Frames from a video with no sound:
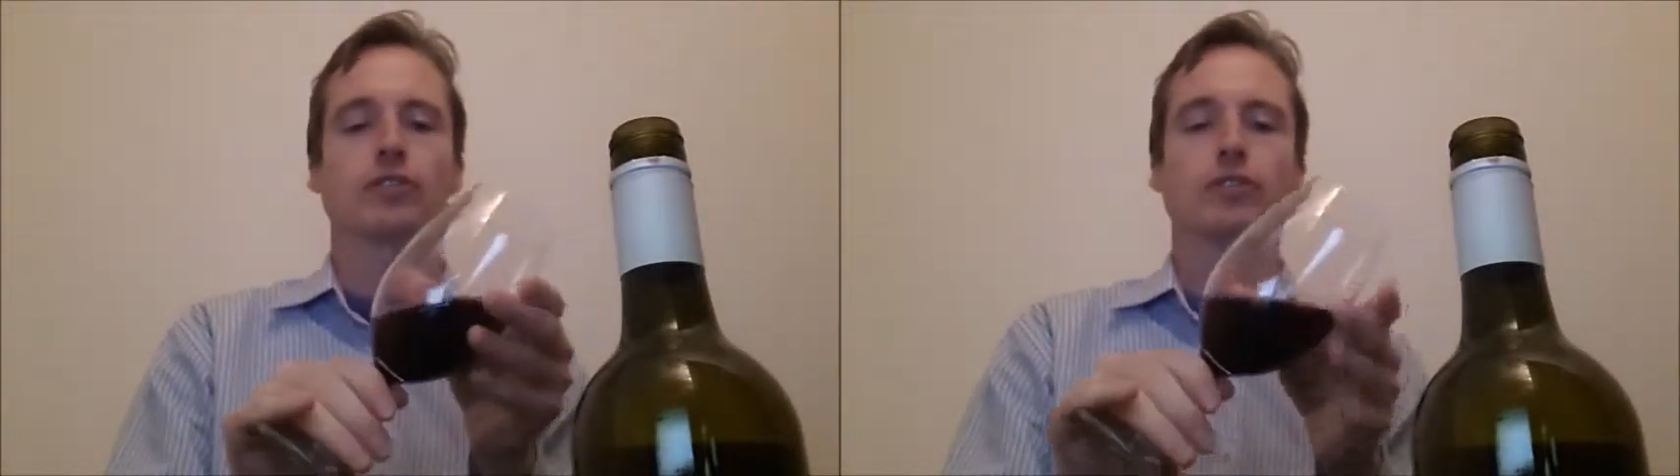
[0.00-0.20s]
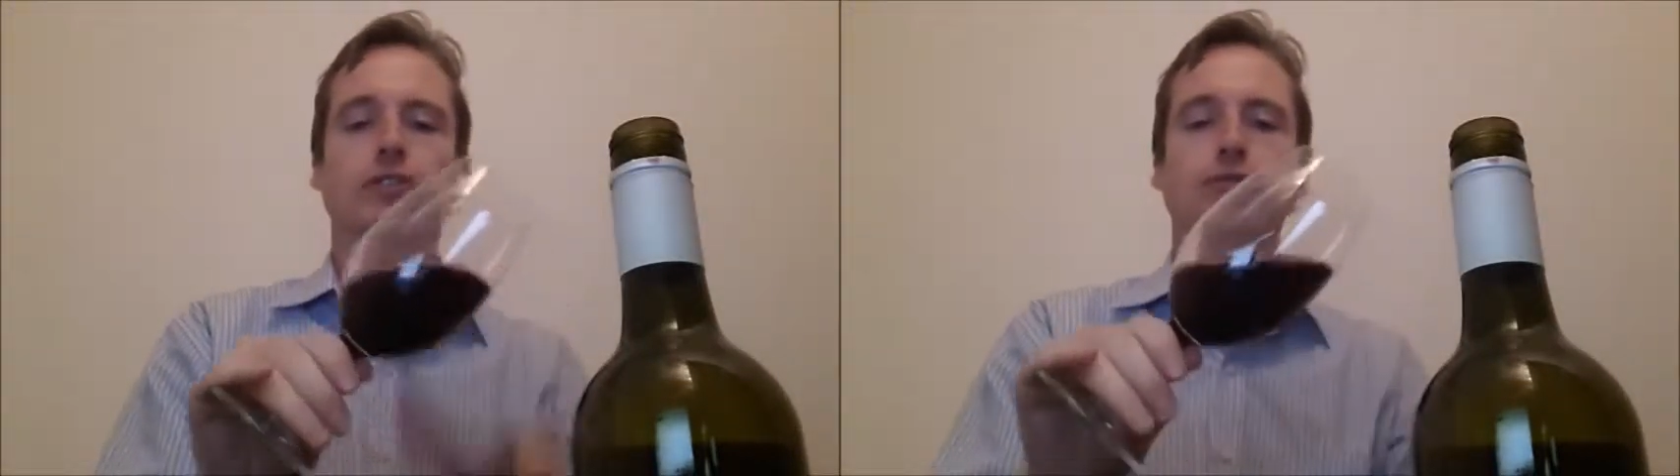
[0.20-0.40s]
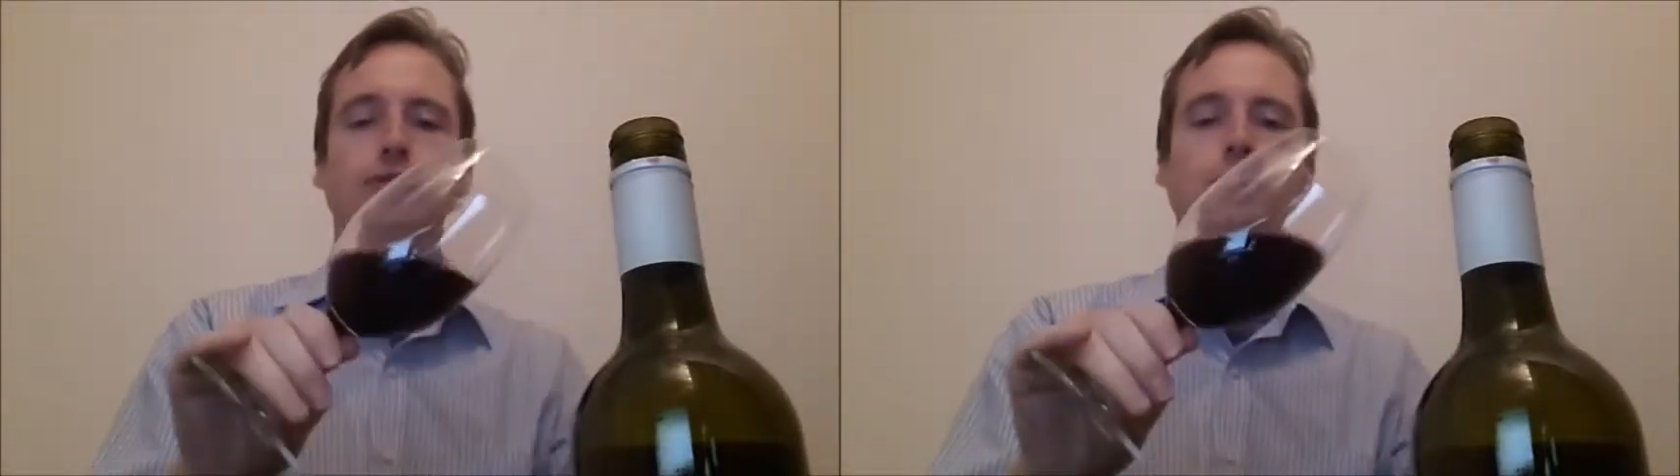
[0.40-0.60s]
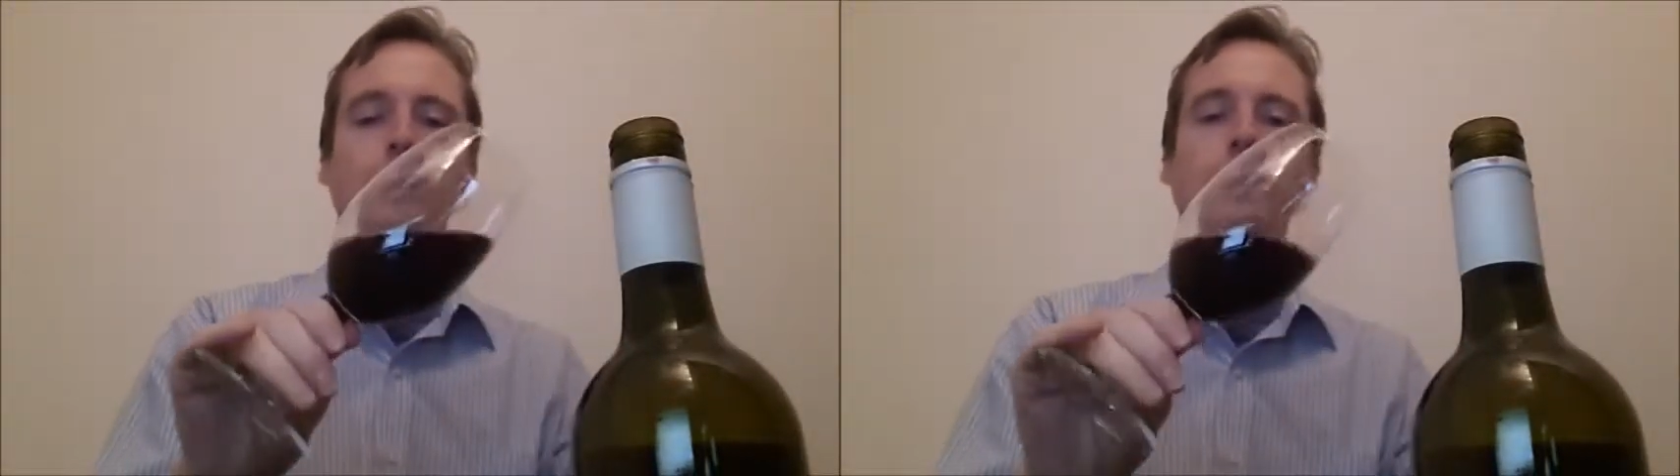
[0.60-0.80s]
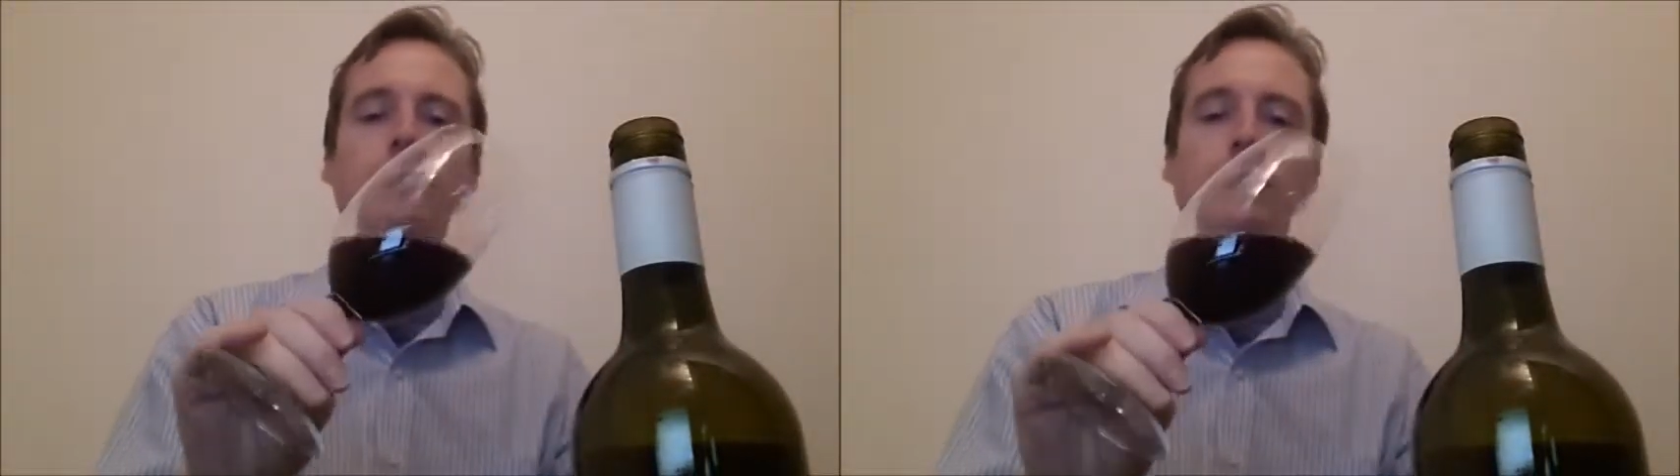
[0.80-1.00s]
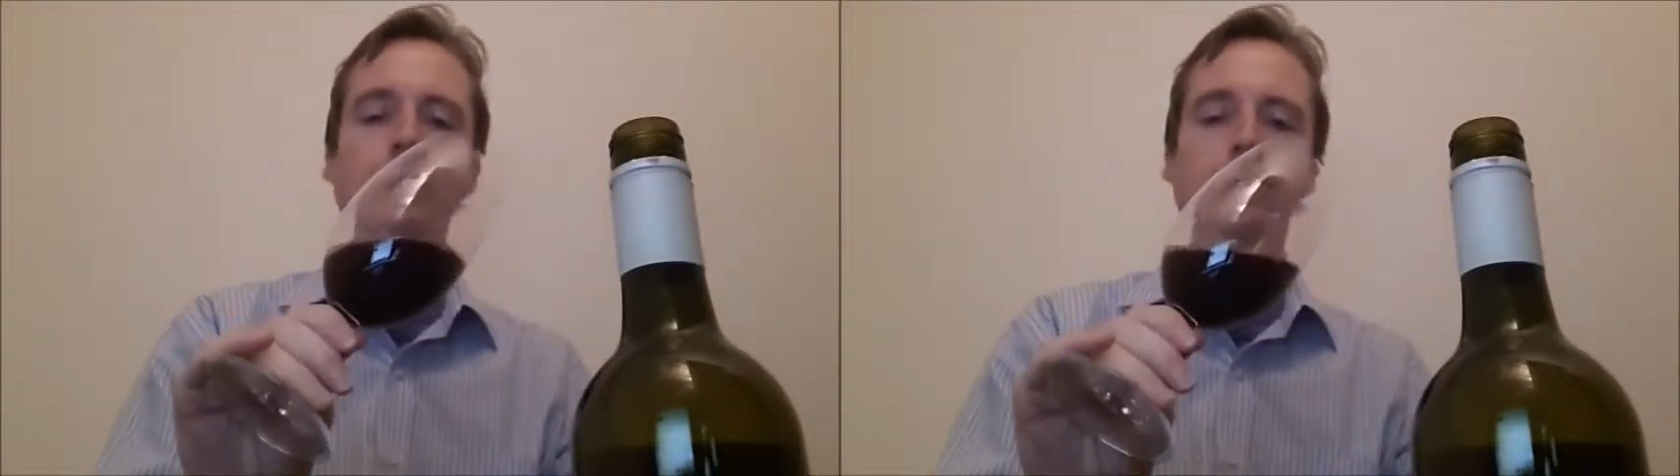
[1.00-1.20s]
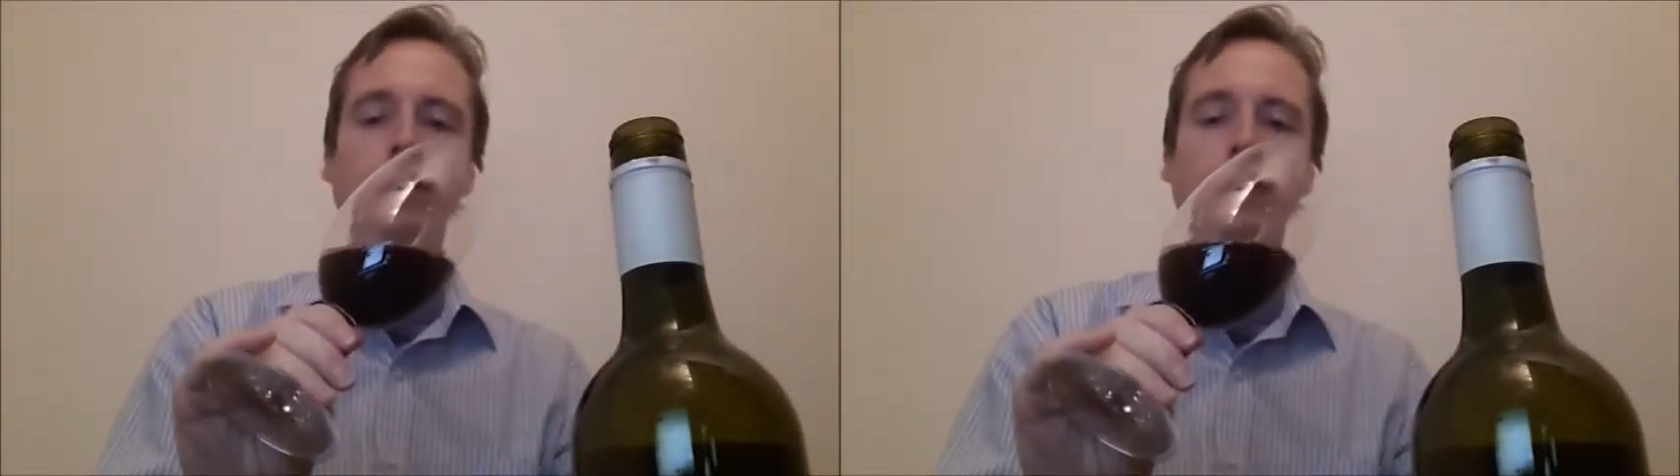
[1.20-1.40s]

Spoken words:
not as full-bodied as